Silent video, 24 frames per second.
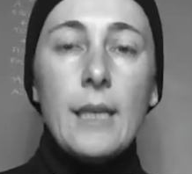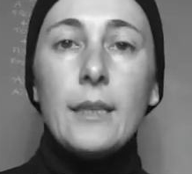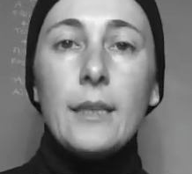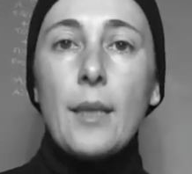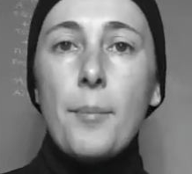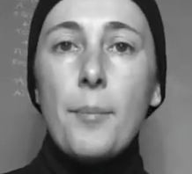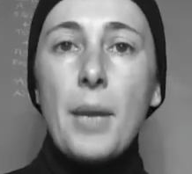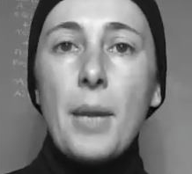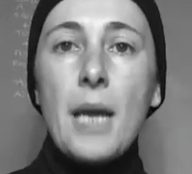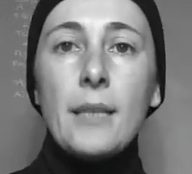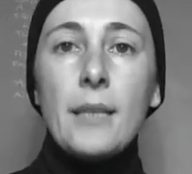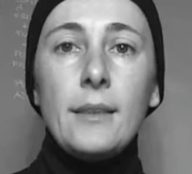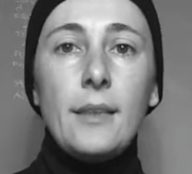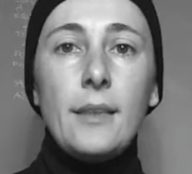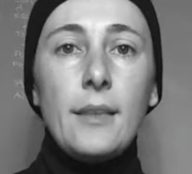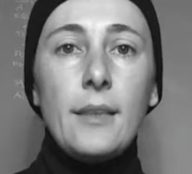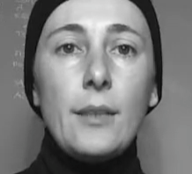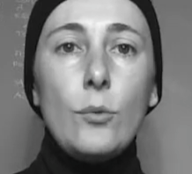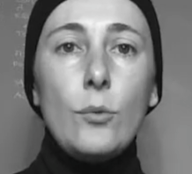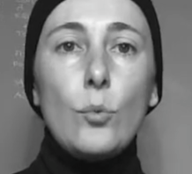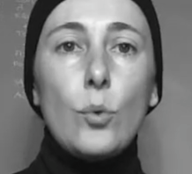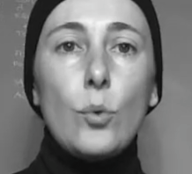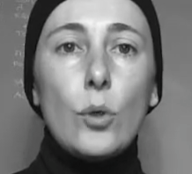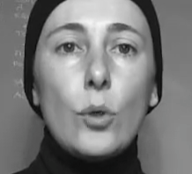Damian
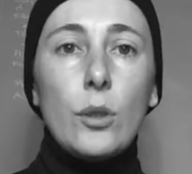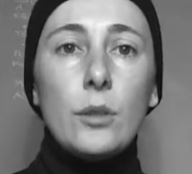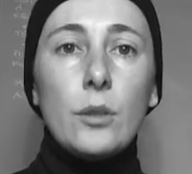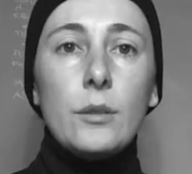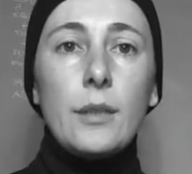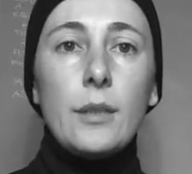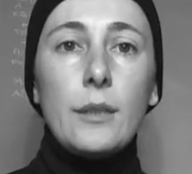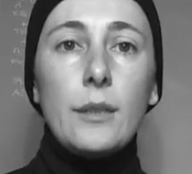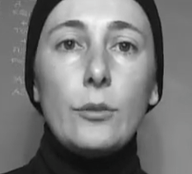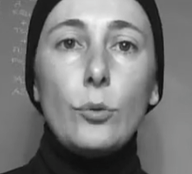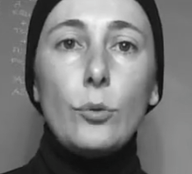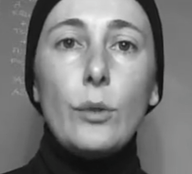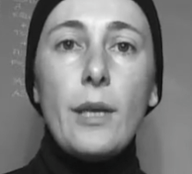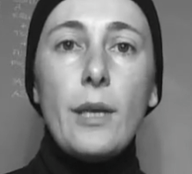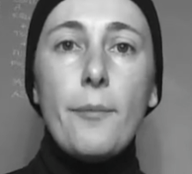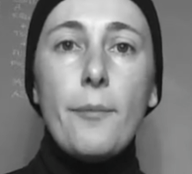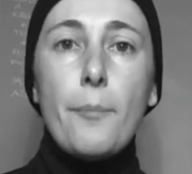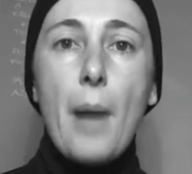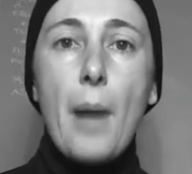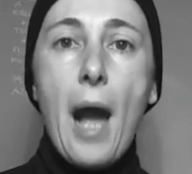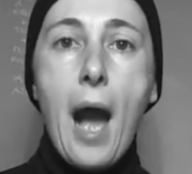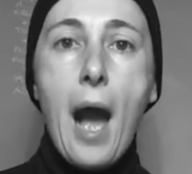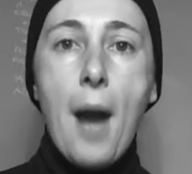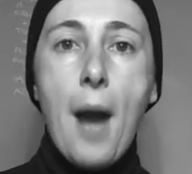didn't want to give
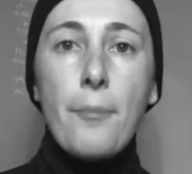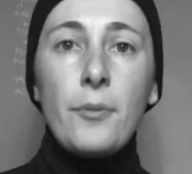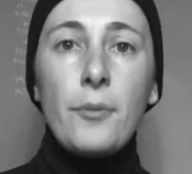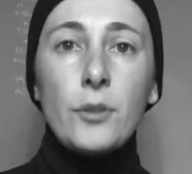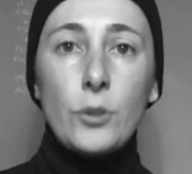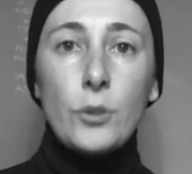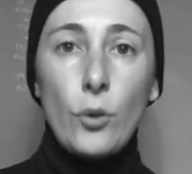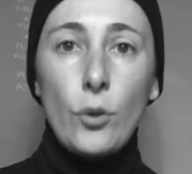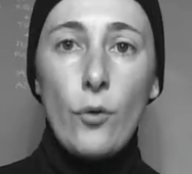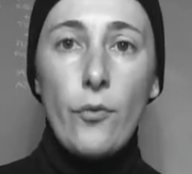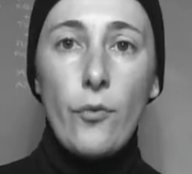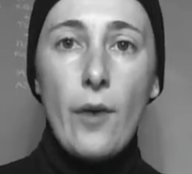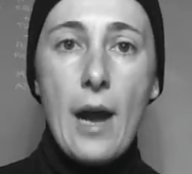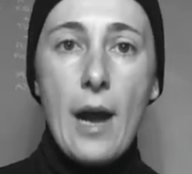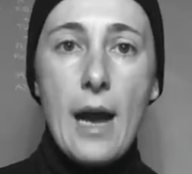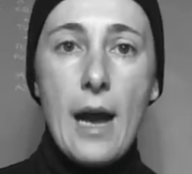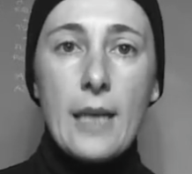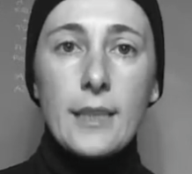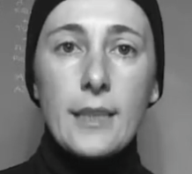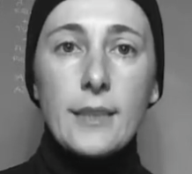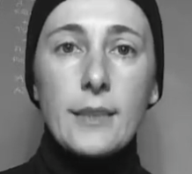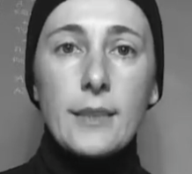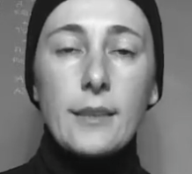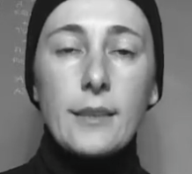up so
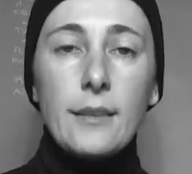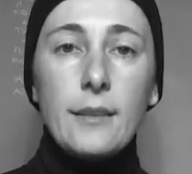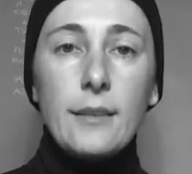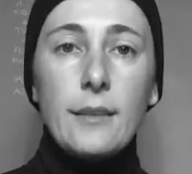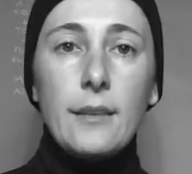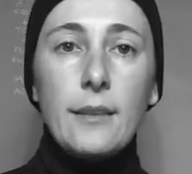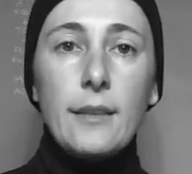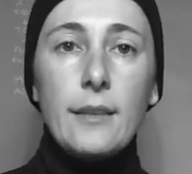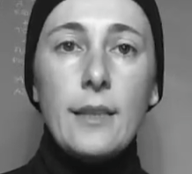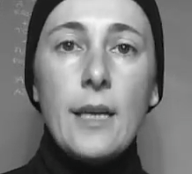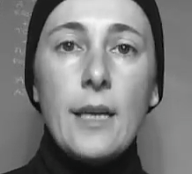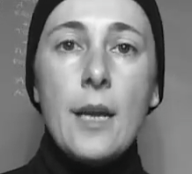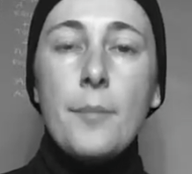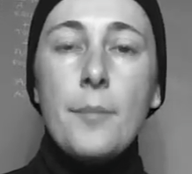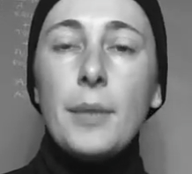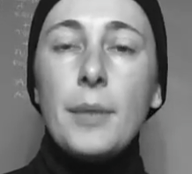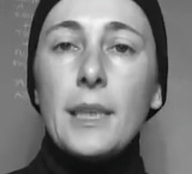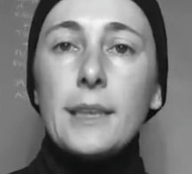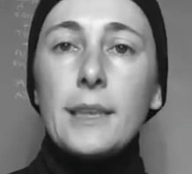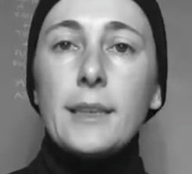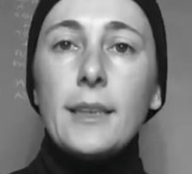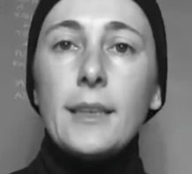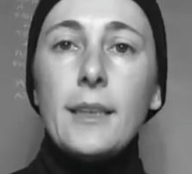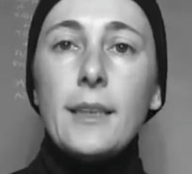fast.
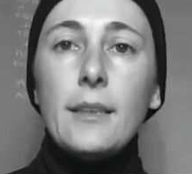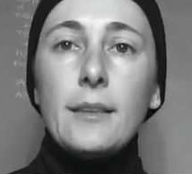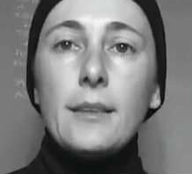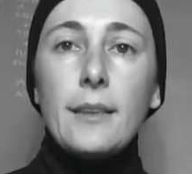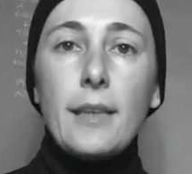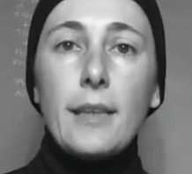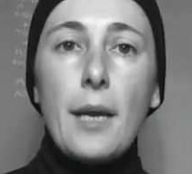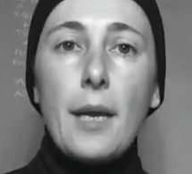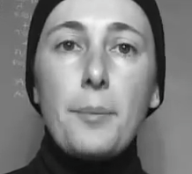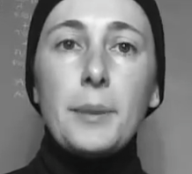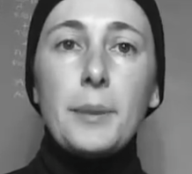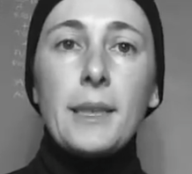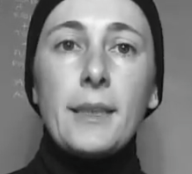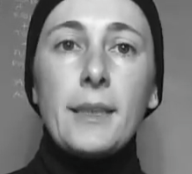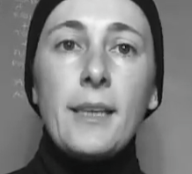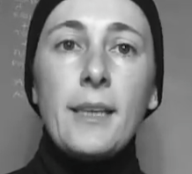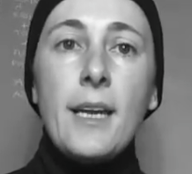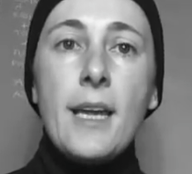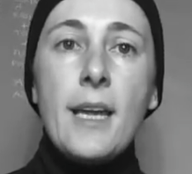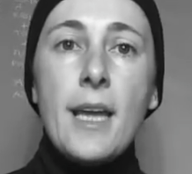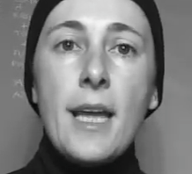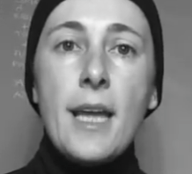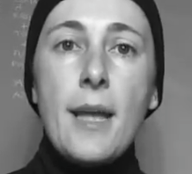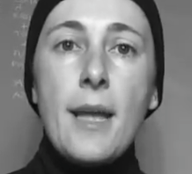Beatrice grabbed
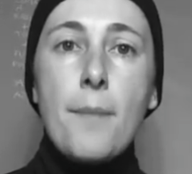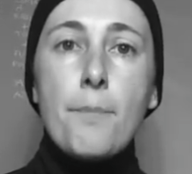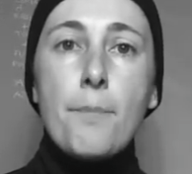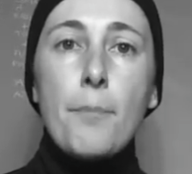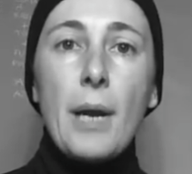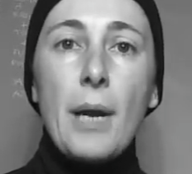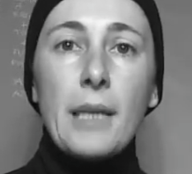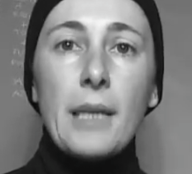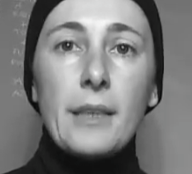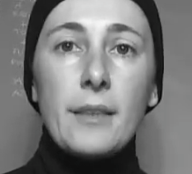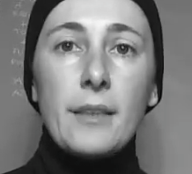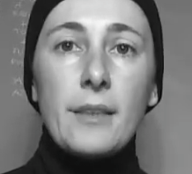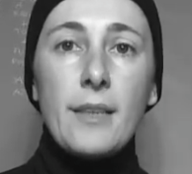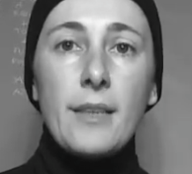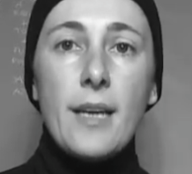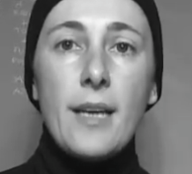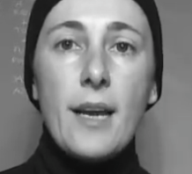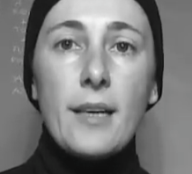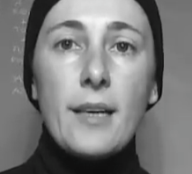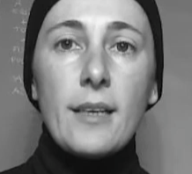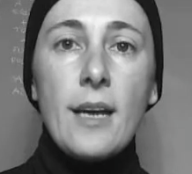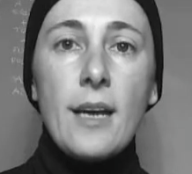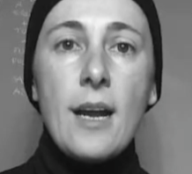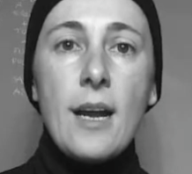him by the
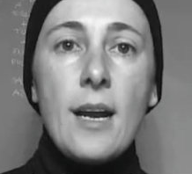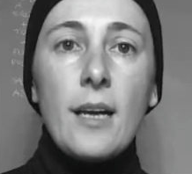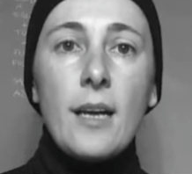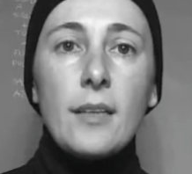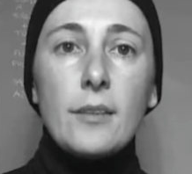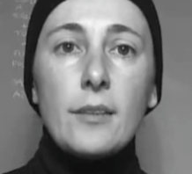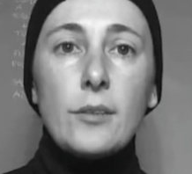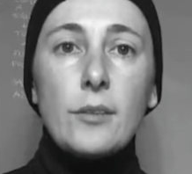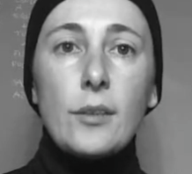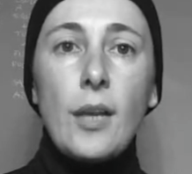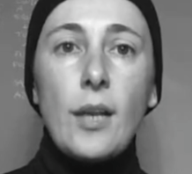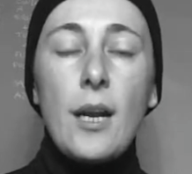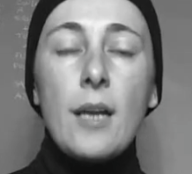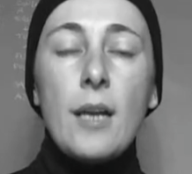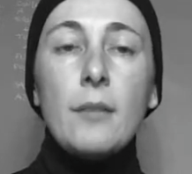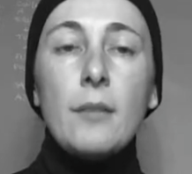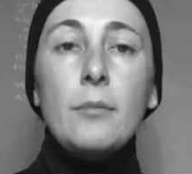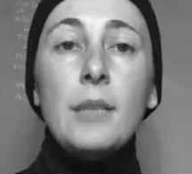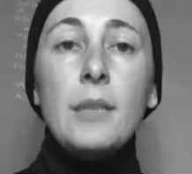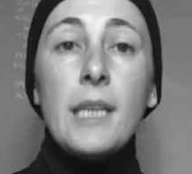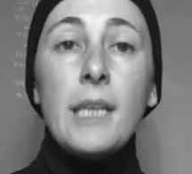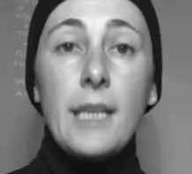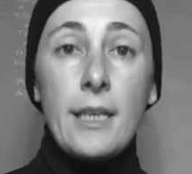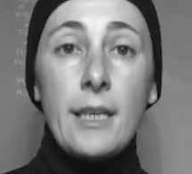neck and
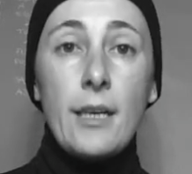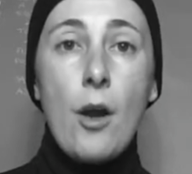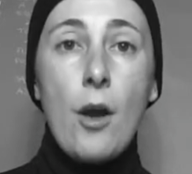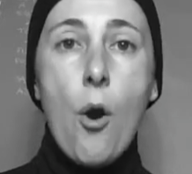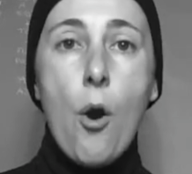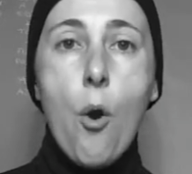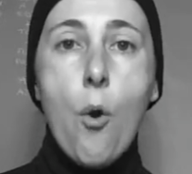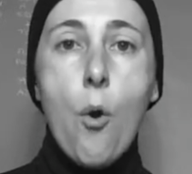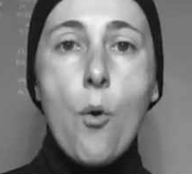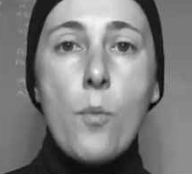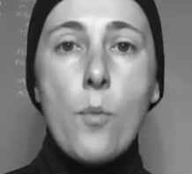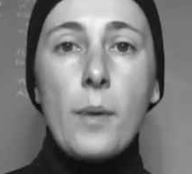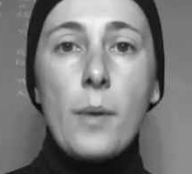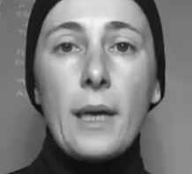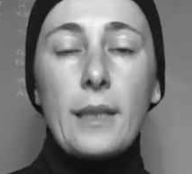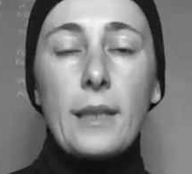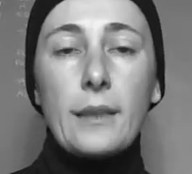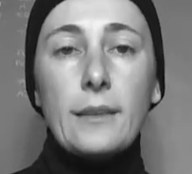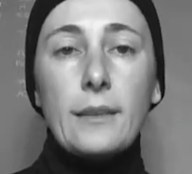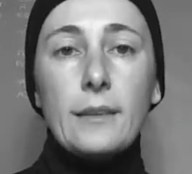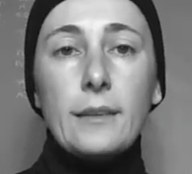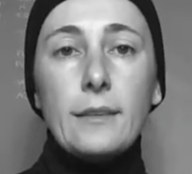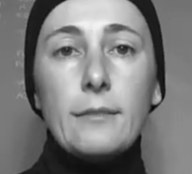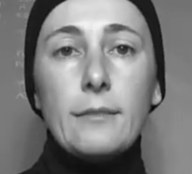turned him over.
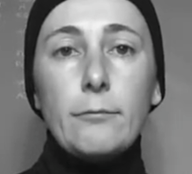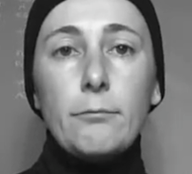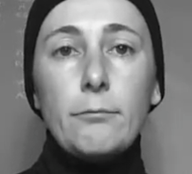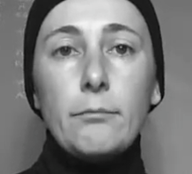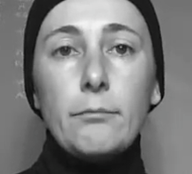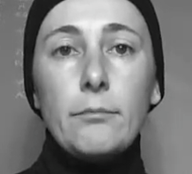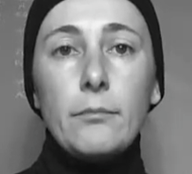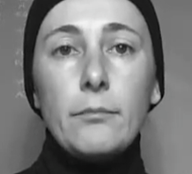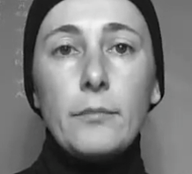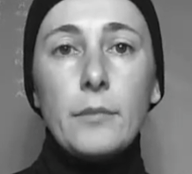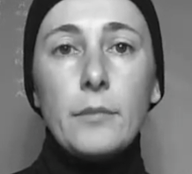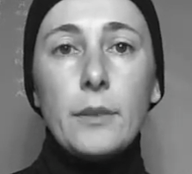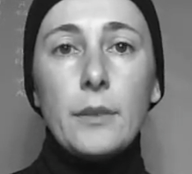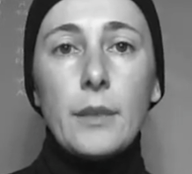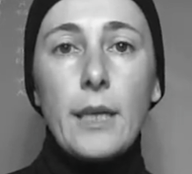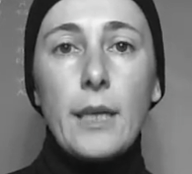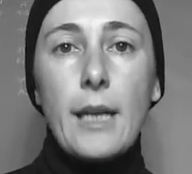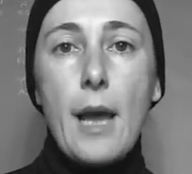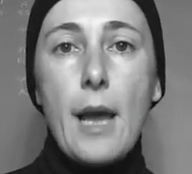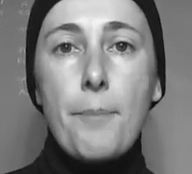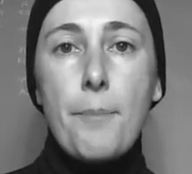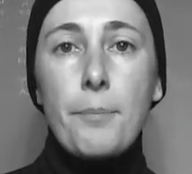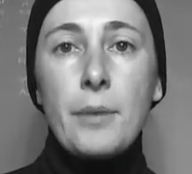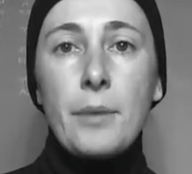Get
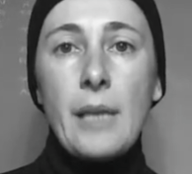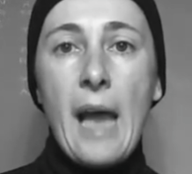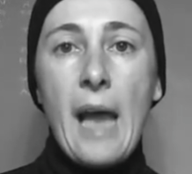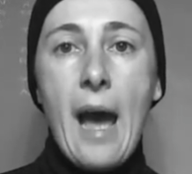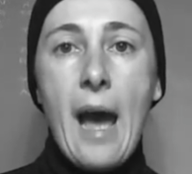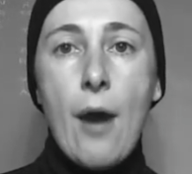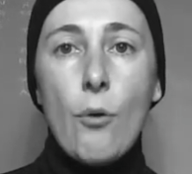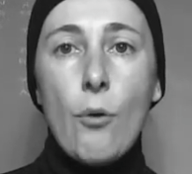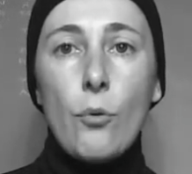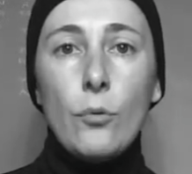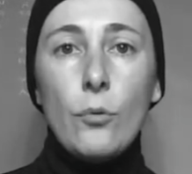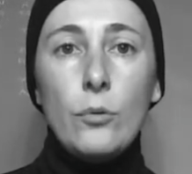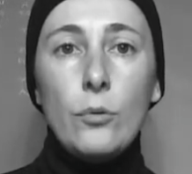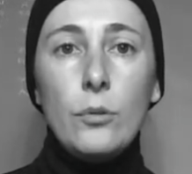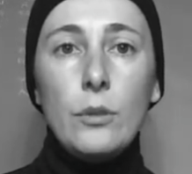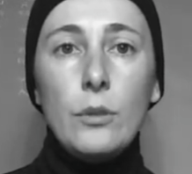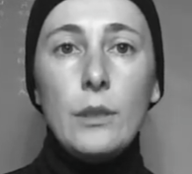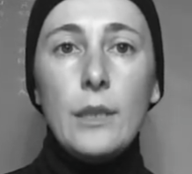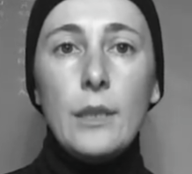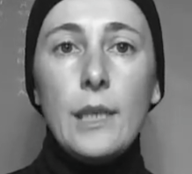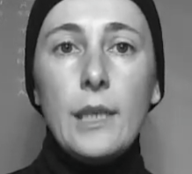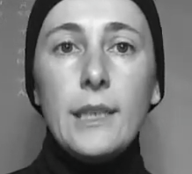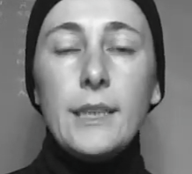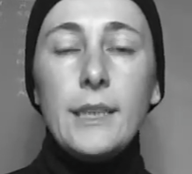up now,
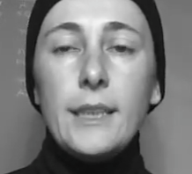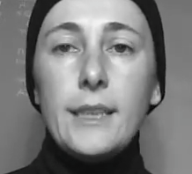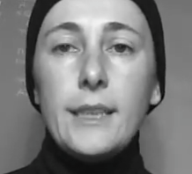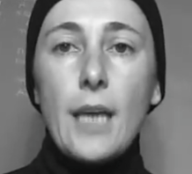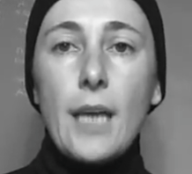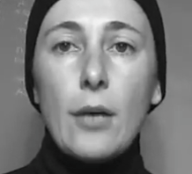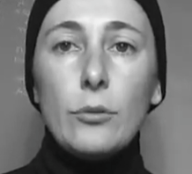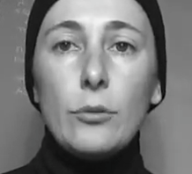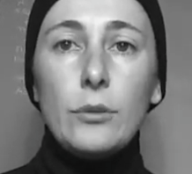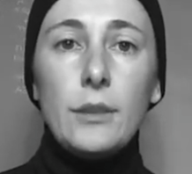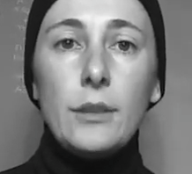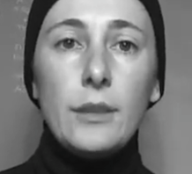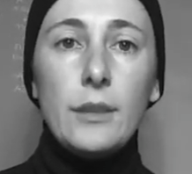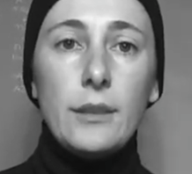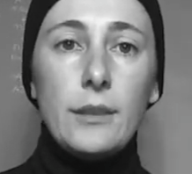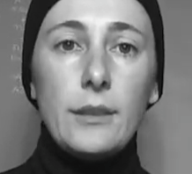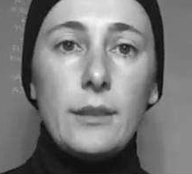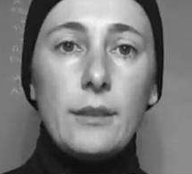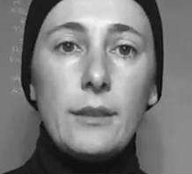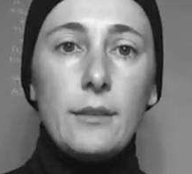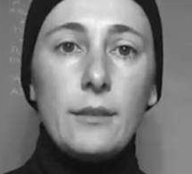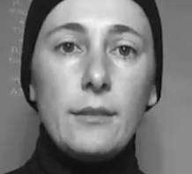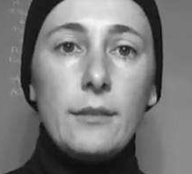she shouted.